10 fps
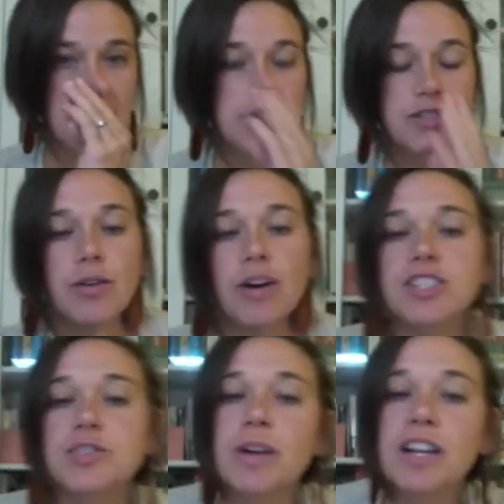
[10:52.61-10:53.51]
So I
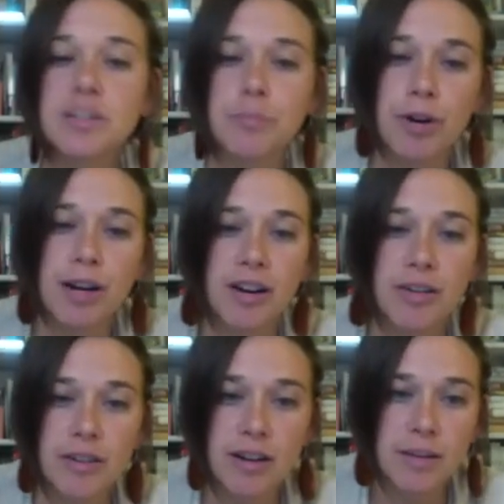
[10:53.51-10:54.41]
just wanted to point
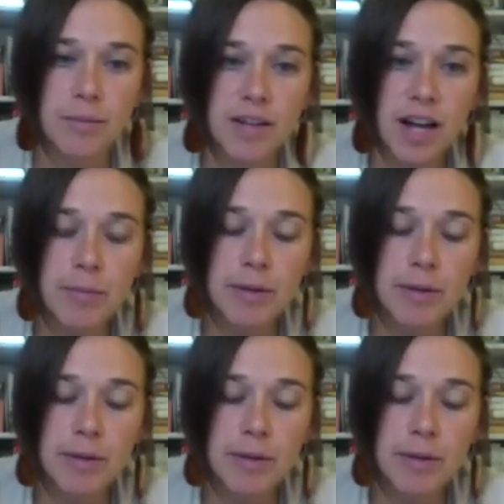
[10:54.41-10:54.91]
out a lot of